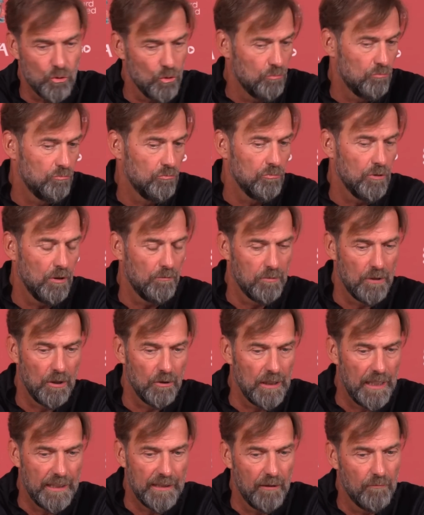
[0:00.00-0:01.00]
So
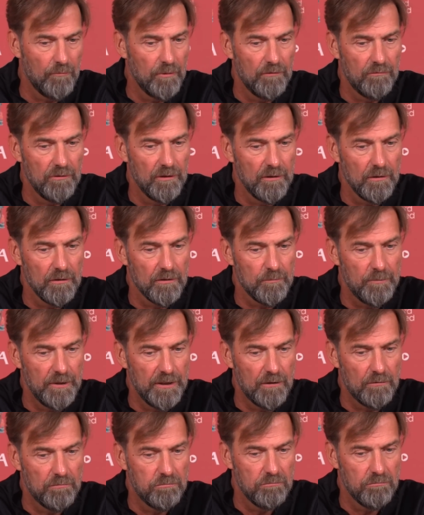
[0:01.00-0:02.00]
about lineup, I will not
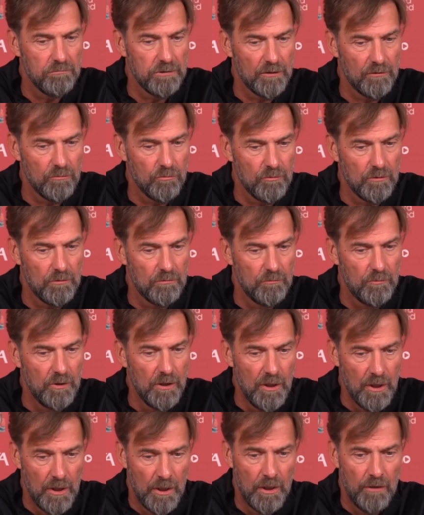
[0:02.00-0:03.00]
speak. But we
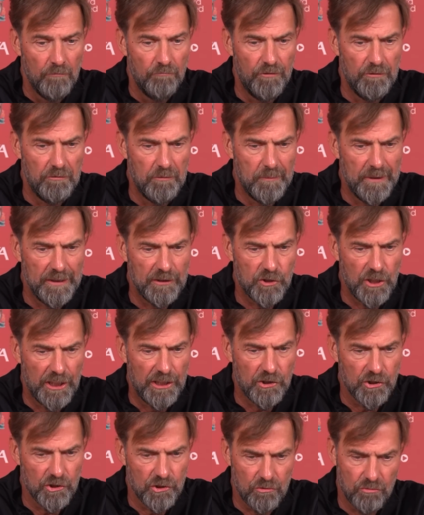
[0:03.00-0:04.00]
will make
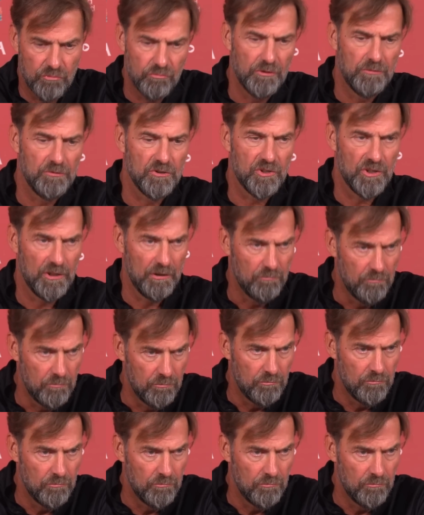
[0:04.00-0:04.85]
changes, we will see.